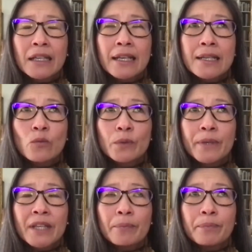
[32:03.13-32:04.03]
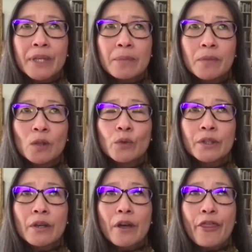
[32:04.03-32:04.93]
that it would be that people
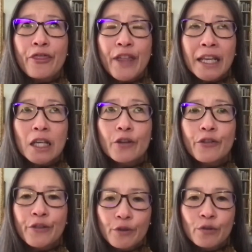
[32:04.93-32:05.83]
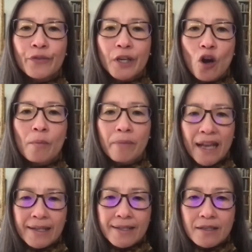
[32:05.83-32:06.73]
would think through the
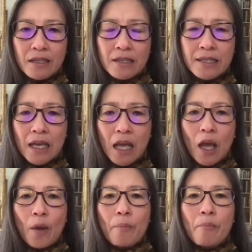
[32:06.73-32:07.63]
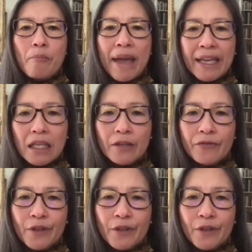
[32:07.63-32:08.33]
complexities, weigh